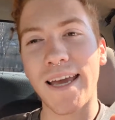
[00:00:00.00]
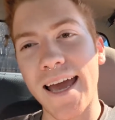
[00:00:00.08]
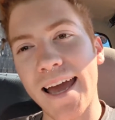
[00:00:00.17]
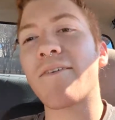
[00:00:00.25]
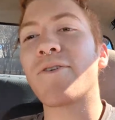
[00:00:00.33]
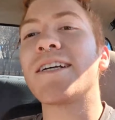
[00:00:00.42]
It
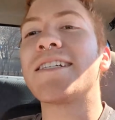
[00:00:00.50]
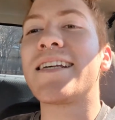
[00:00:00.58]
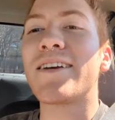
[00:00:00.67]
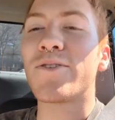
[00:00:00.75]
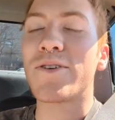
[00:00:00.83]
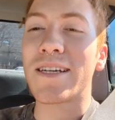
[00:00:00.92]
had every
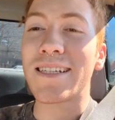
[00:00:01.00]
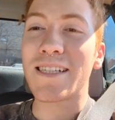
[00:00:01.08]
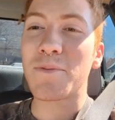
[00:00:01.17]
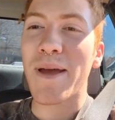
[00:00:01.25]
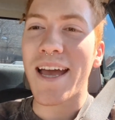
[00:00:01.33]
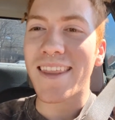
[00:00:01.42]
single
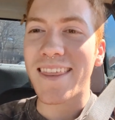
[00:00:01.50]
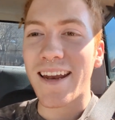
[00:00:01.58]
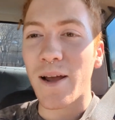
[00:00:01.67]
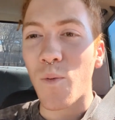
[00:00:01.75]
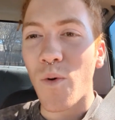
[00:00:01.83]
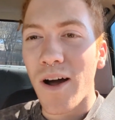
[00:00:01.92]
spec that
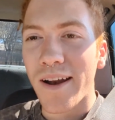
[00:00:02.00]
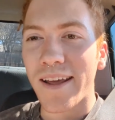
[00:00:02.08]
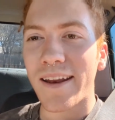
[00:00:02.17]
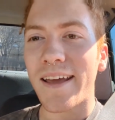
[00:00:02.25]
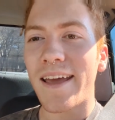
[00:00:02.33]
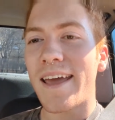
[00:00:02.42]
I
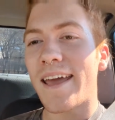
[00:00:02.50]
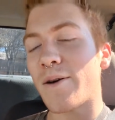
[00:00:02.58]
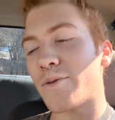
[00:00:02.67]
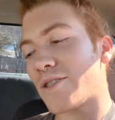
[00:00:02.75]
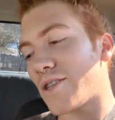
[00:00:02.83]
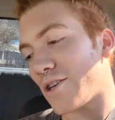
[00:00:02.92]
wanted. It
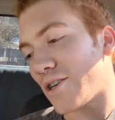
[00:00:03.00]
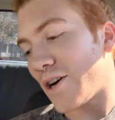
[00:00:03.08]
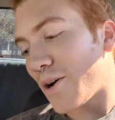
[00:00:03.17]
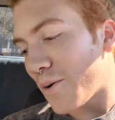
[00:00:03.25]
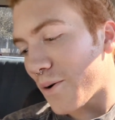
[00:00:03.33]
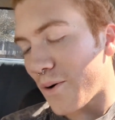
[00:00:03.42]
was the
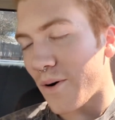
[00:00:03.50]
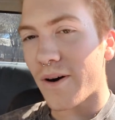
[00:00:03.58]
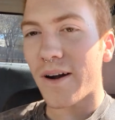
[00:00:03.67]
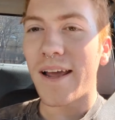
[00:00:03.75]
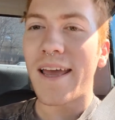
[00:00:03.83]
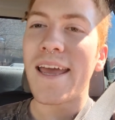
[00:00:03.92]

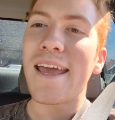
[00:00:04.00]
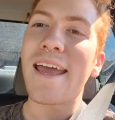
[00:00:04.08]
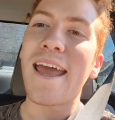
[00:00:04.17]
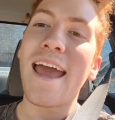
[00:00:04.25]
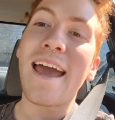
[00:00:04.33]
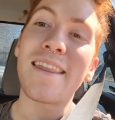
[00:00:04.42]
two-door,
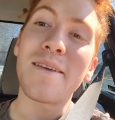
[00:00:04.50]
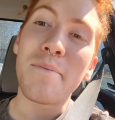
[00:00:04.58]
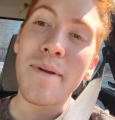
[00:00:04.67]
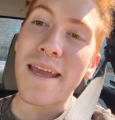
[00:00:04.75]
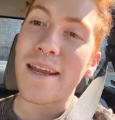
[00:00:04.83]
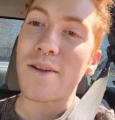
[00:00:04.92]
it had the
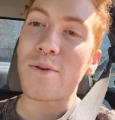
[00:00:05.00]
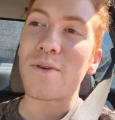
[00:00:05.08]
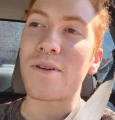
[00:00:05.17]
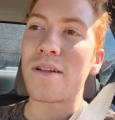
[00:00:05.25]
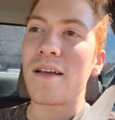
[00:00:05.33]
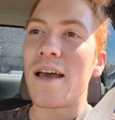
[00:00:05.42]

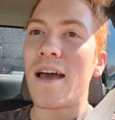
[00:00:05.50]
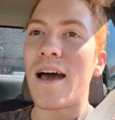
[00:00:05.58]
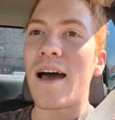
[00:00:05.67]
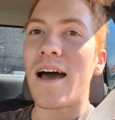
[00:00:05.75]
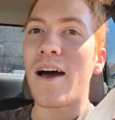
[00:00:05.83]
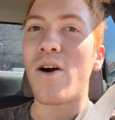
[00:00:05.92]
manual.
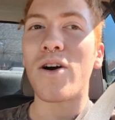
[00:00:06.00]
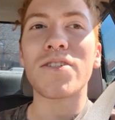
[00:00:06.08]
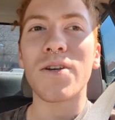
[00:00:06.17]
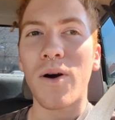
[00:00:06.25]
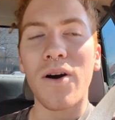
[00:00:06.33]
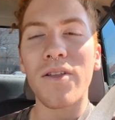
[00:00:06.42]

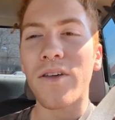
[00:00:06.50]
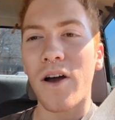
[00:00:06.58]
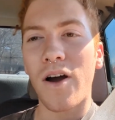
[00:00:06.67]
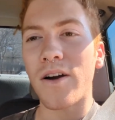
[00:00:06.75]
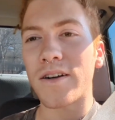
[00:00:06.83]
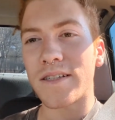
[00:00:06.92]
Also, all the
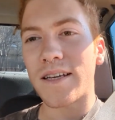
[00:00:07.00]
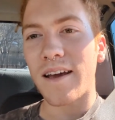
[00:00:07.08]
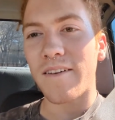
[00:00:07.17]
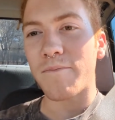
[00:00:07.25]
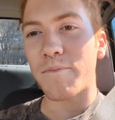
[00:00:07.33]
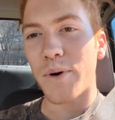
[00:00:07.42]
cars that
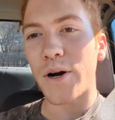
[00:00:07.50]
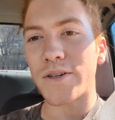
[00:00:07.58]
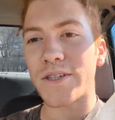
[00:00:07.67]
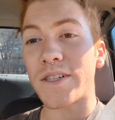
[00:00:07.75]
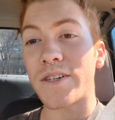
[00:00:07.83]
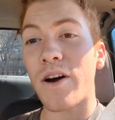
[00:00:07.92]
I've
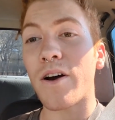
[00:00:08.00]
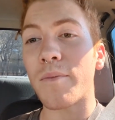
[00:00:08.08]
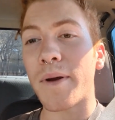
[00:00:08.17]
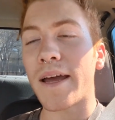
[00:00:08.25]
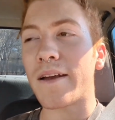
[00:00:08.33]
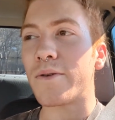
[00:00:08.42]
purchased are
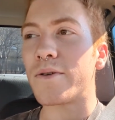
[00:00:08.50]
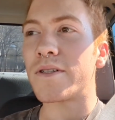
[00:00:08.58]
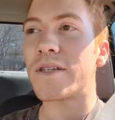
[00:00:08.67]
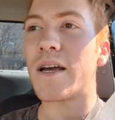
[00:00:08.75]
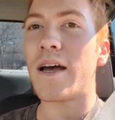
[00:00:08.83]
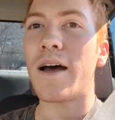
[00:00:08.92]
manuals.